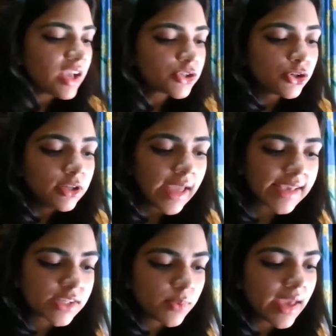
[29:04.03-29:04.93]
So
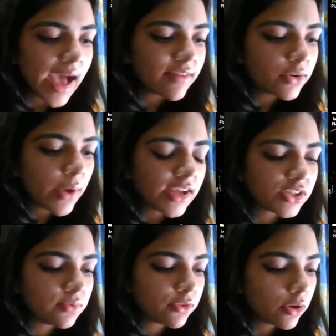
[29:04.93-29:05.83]
next we have a
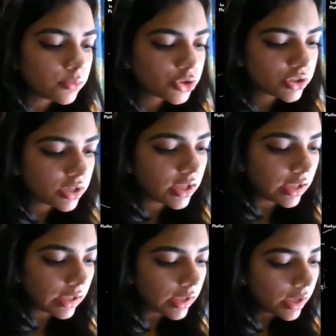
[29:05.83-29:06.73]
question from
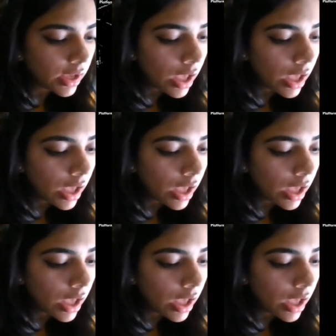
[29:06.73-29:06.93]
Shri.